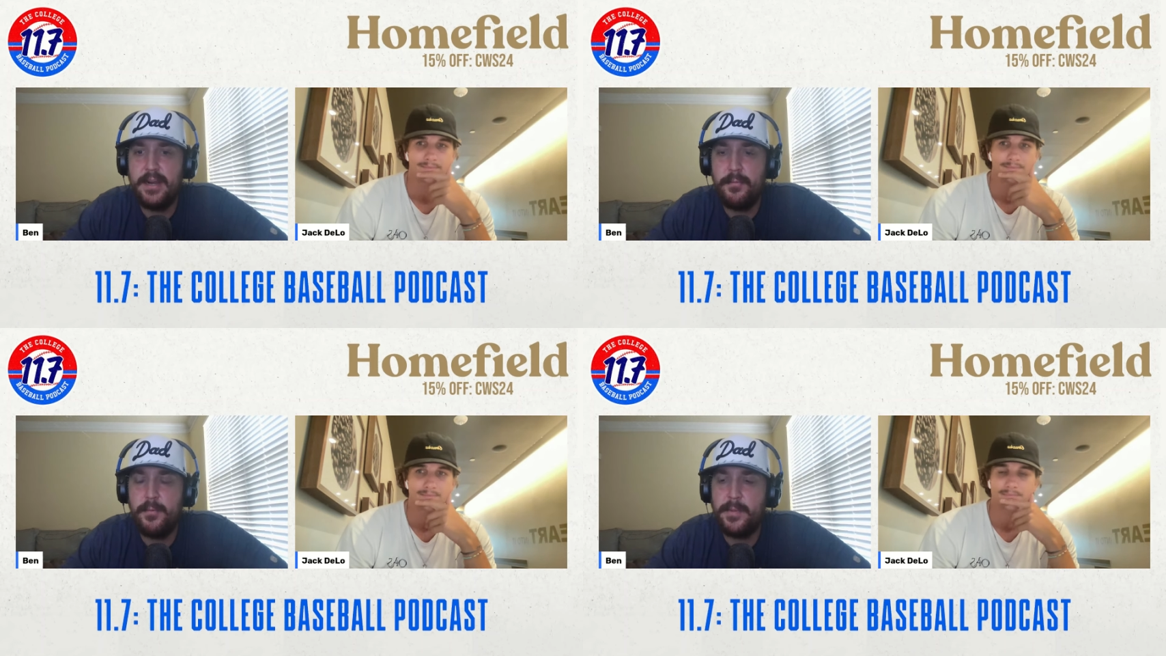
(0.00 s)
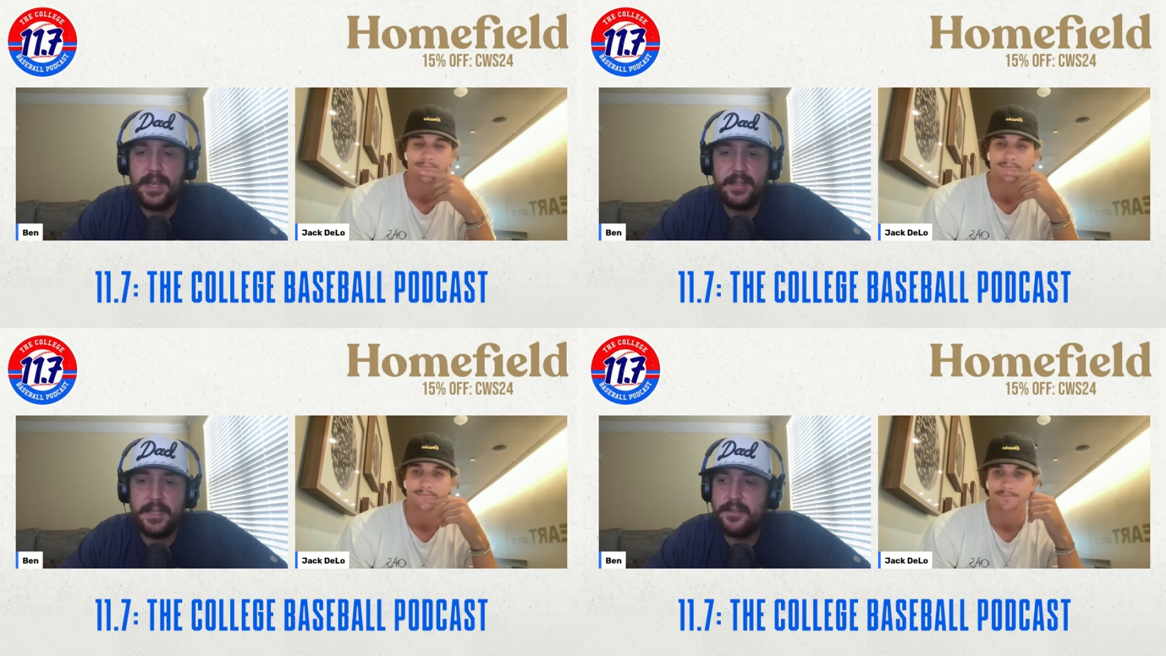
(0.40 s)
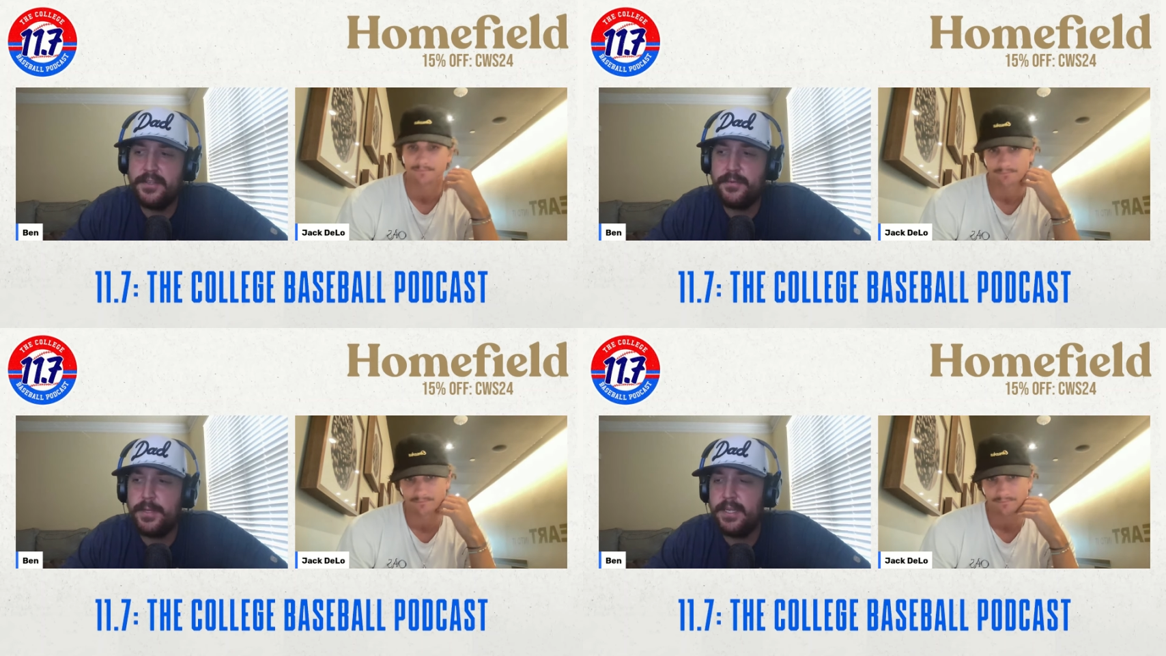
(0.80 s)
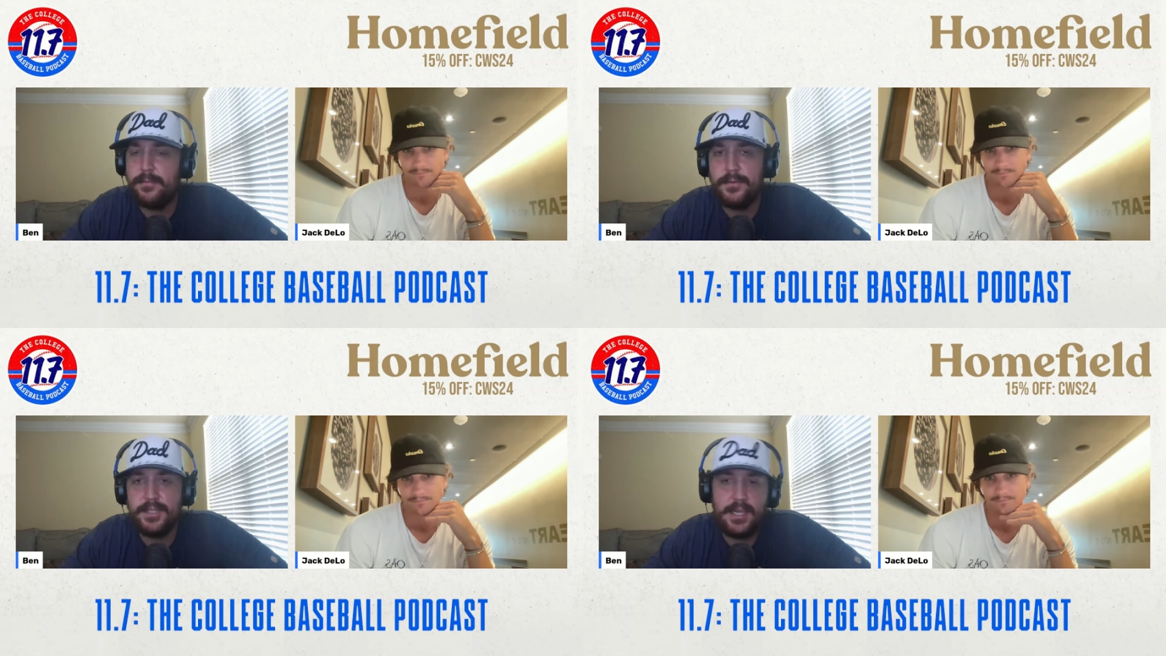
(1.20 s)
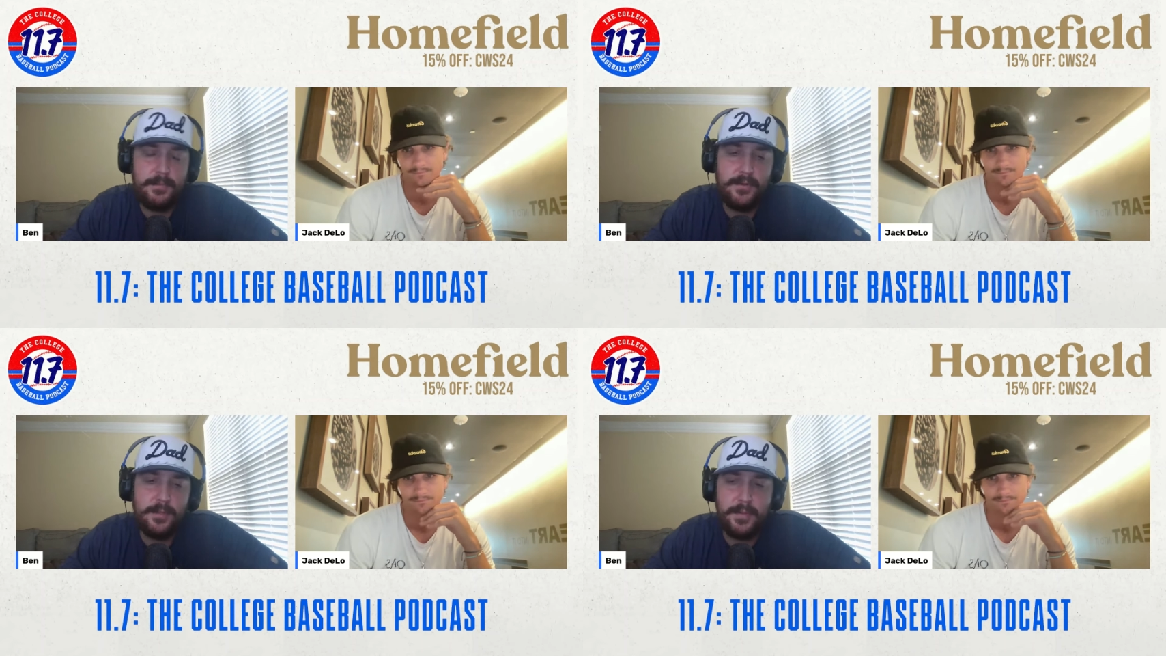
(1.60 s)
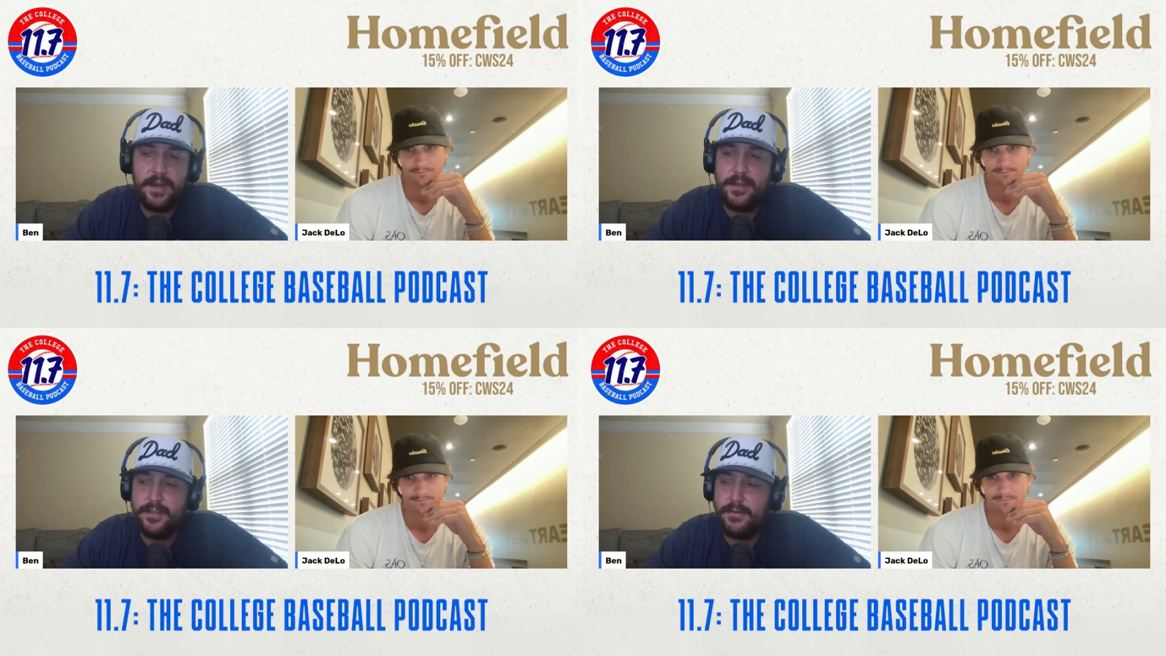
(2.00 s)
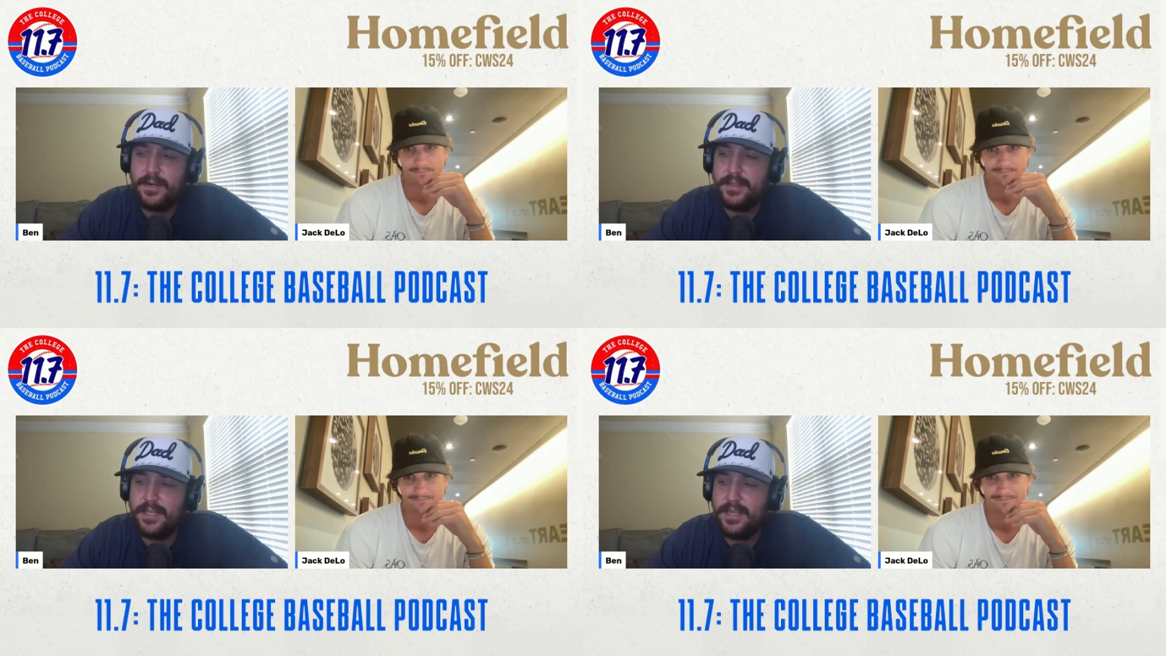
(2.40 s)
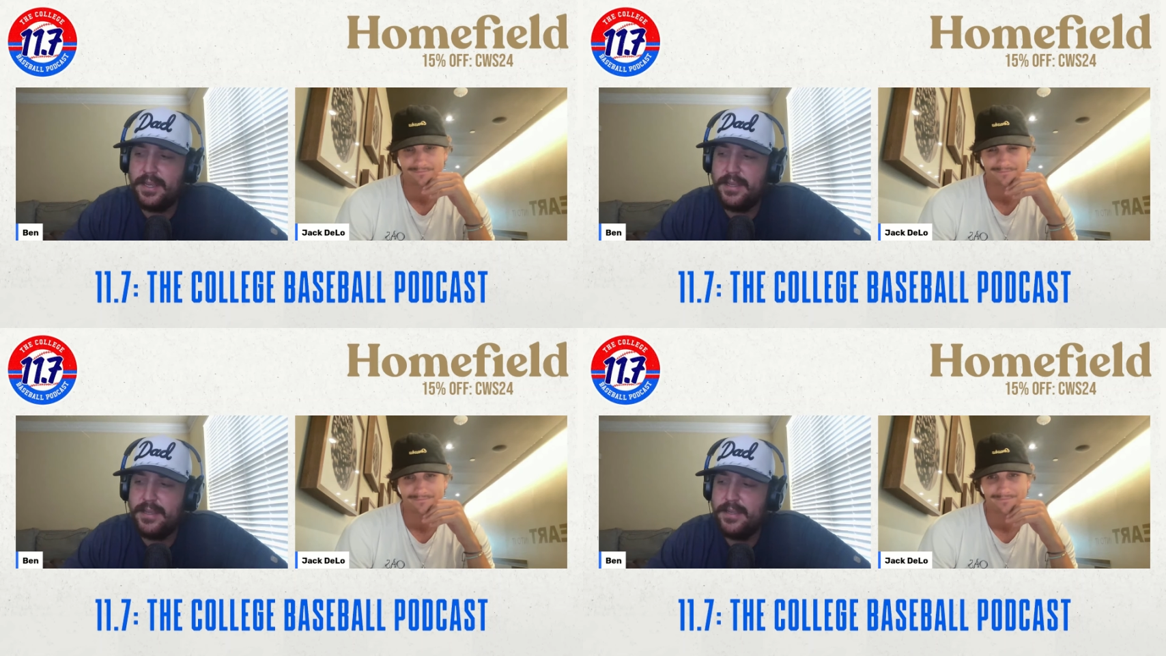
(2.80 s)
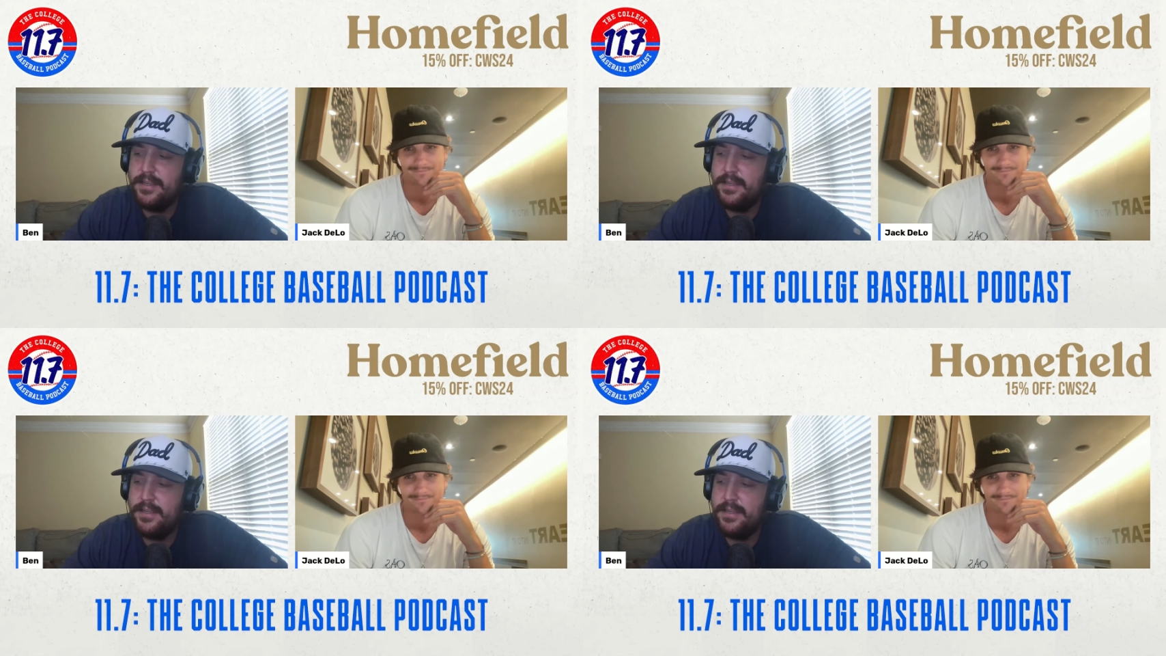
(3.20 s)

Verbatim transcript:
Speaker 1: uh, we'll be back later this week, and we'll just keep doing the pod throughout the uh,